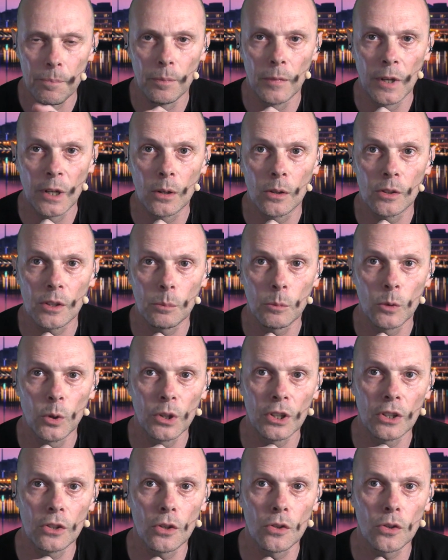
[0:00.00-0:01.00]
because I'm
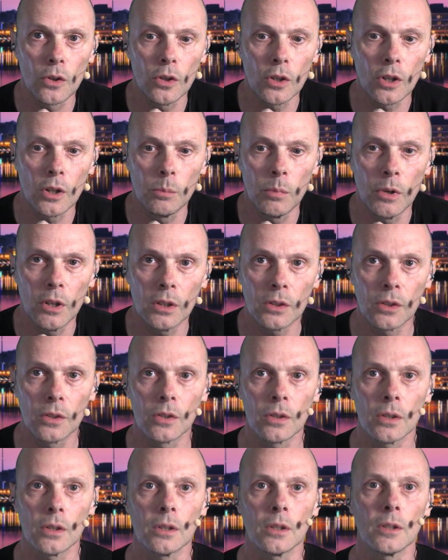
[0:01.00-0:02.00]
going to talk about
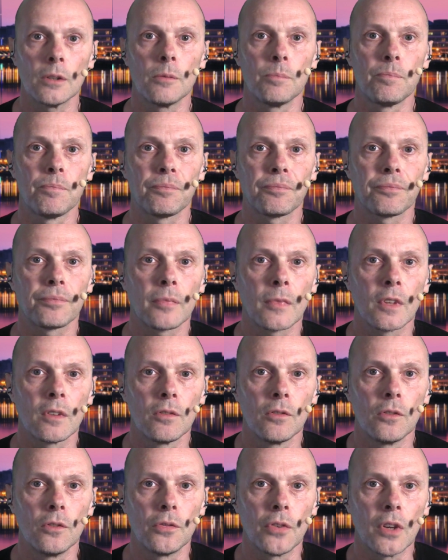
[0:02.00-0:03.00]

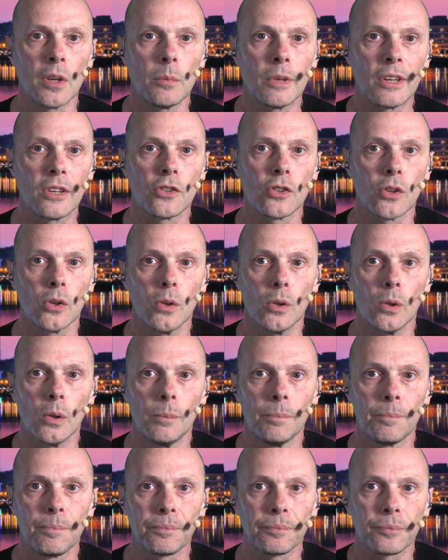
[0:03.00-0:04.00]
vMix
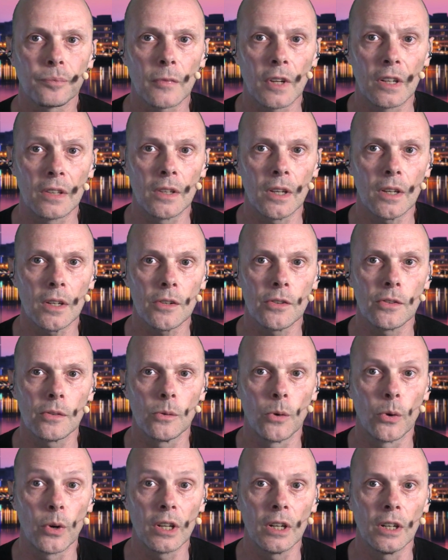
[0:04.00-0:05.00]
call, and there's
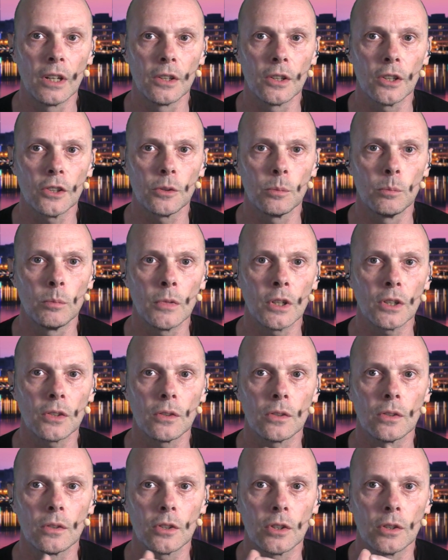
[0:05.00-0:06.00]
really not
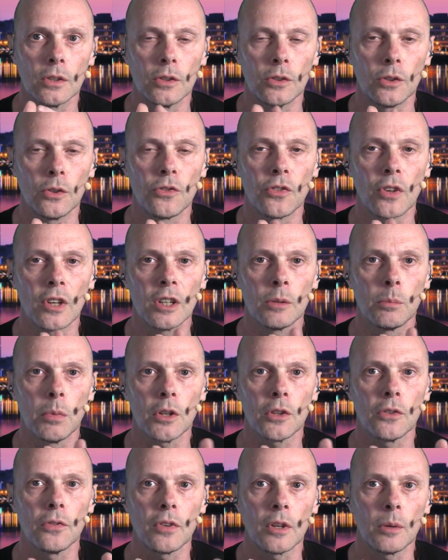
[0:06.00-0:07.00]
much to say
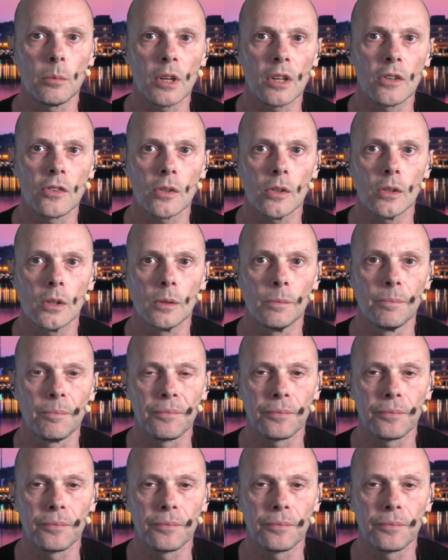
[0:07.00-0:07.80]
about vMix call.